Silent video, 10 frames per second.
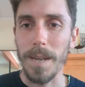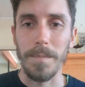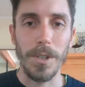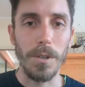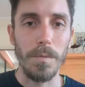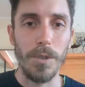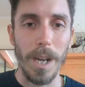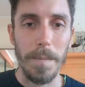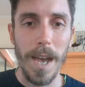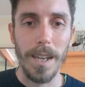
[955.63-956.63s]
So
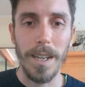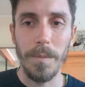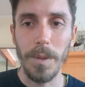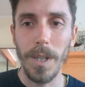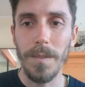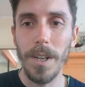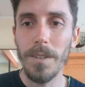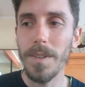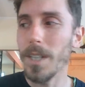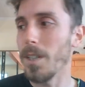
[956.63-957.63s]
check back and we'll have
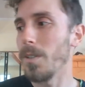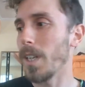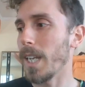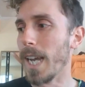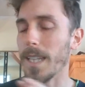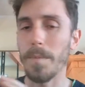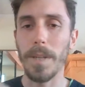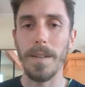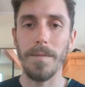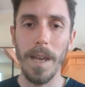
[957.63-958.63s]
another video looking at the
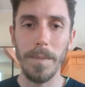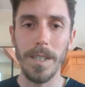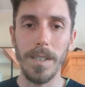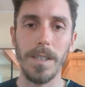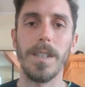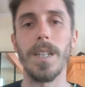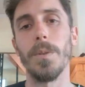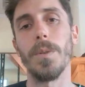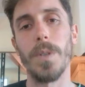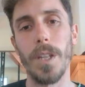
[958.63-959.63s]
plant families, and then
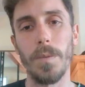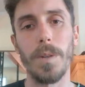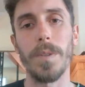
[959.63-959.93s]
we'll do another one